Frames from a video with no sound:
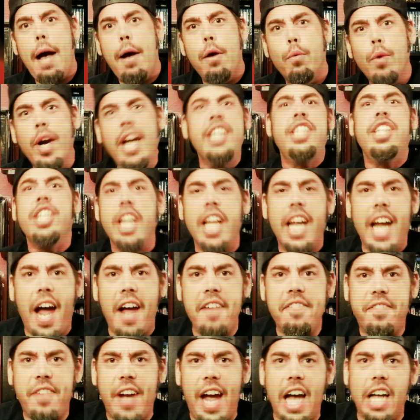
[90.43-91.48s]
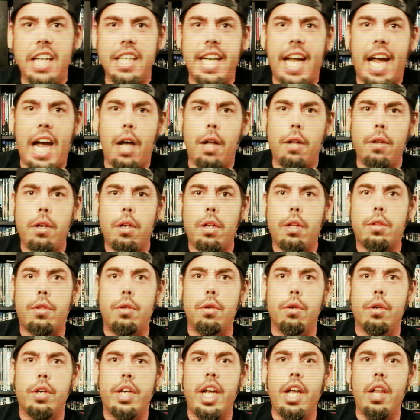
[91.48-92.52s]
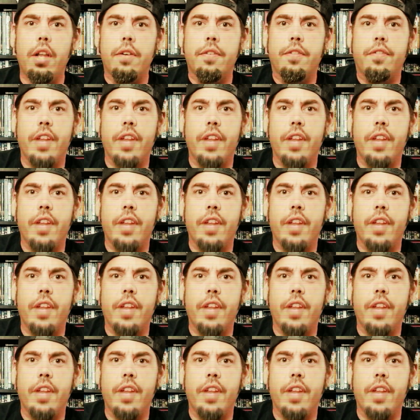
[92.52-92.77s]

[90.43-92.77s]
recently I found out through Killer